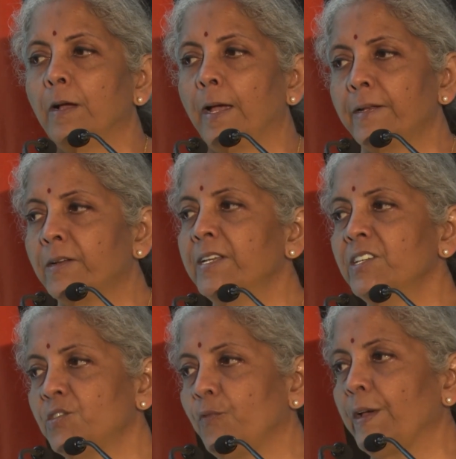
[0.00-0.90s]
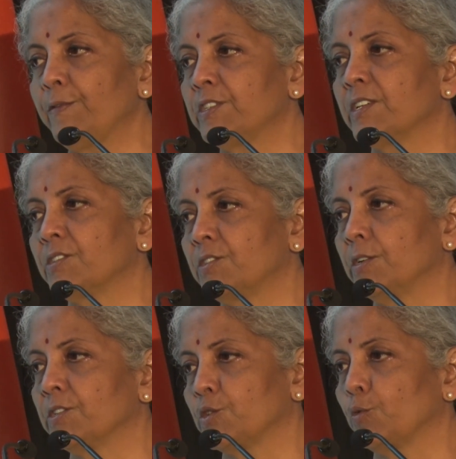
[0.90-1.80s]
At least 5-6
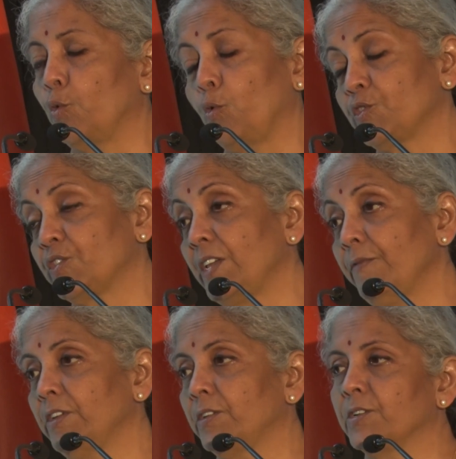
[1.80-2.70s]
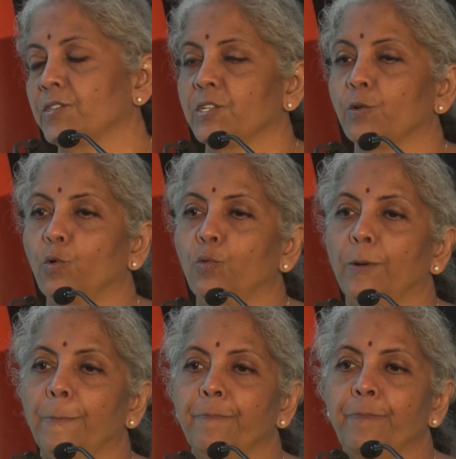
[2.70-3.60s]
years ago, or 7 years ago,
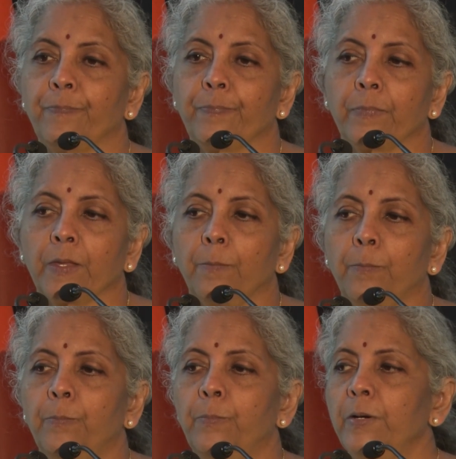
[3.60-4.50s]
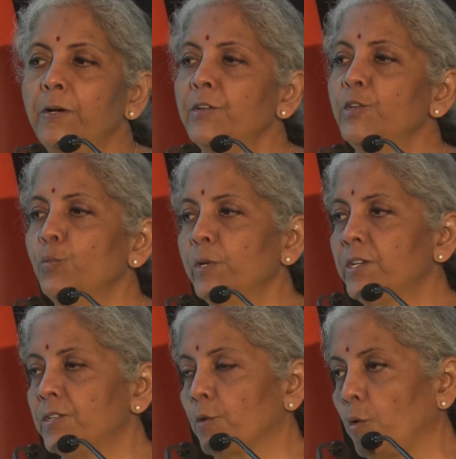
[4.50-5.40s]
per
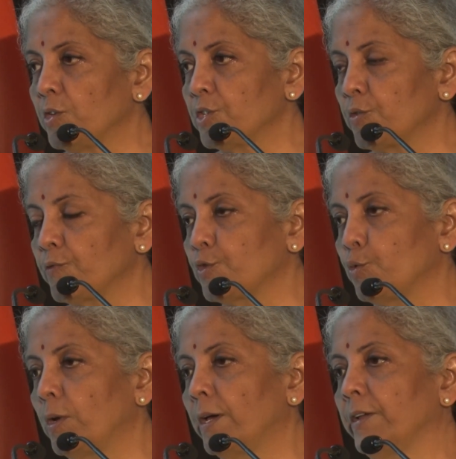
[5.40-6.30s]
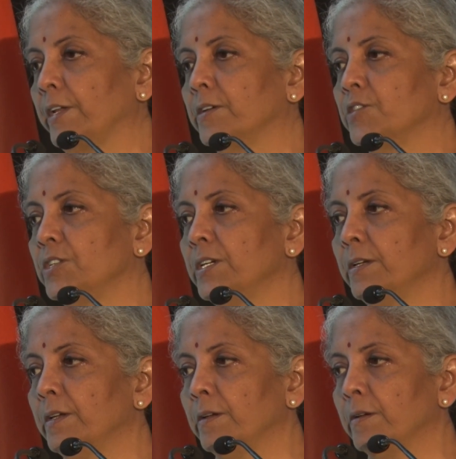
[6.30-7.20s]
unit cost of solar
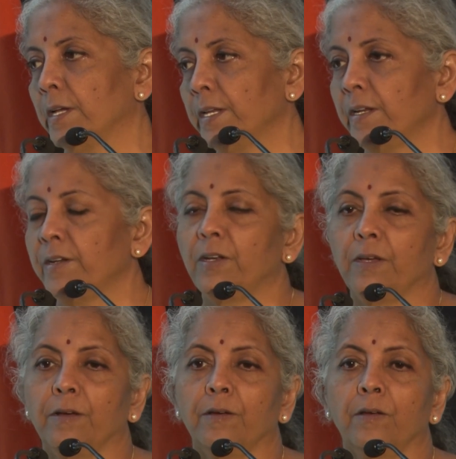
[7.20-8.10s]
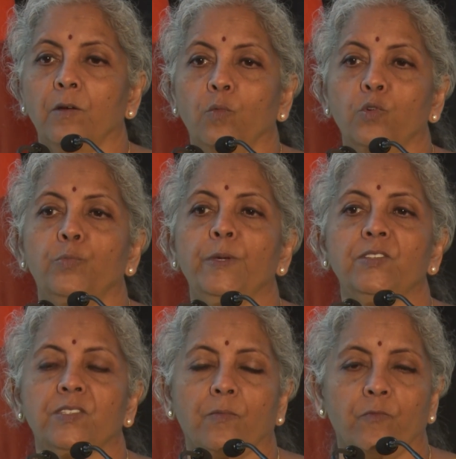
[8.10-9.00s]
energy in India would be
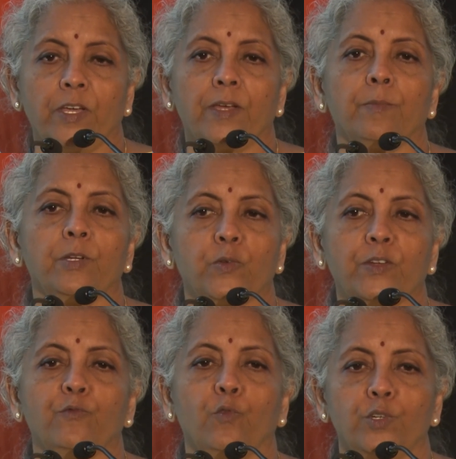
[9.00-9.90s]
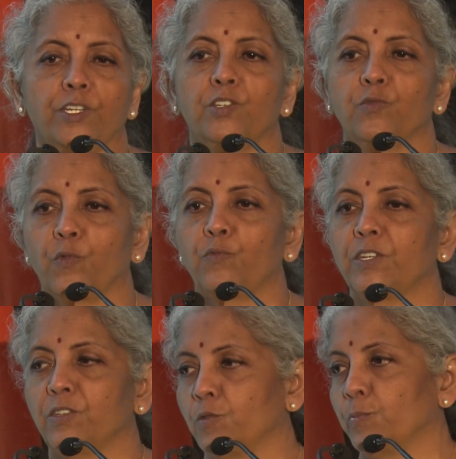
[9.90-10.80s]
somewhere between 14 to
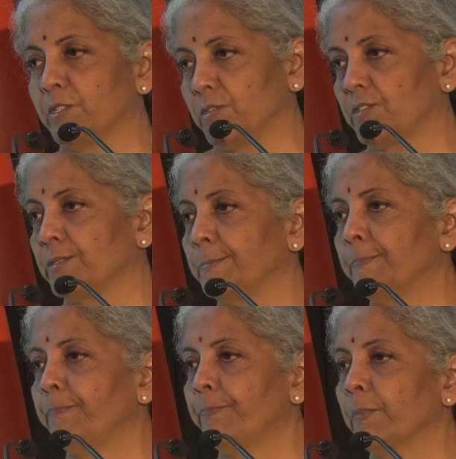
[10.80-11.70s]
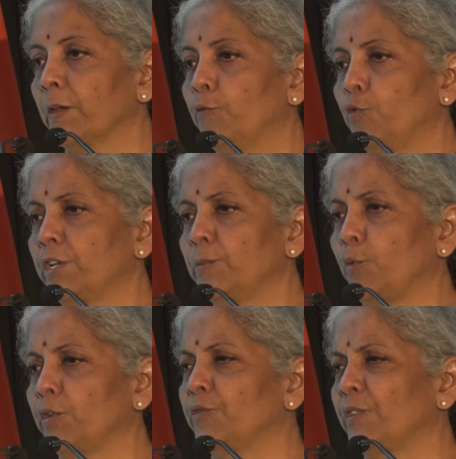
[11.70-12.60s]
15 rupees,
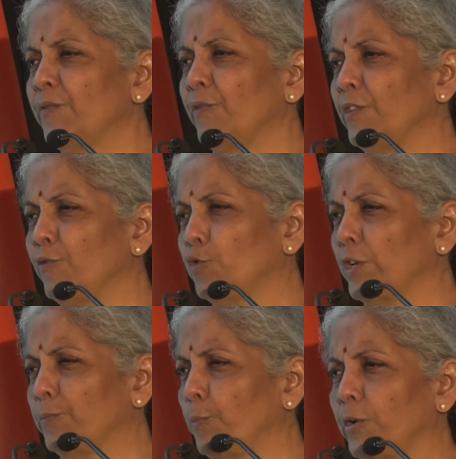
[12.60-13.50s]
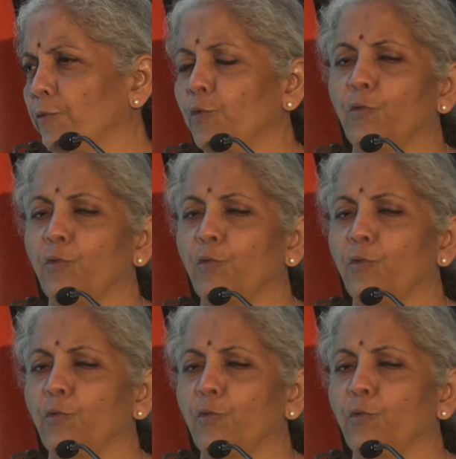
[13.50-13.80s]
14.35, 14.45.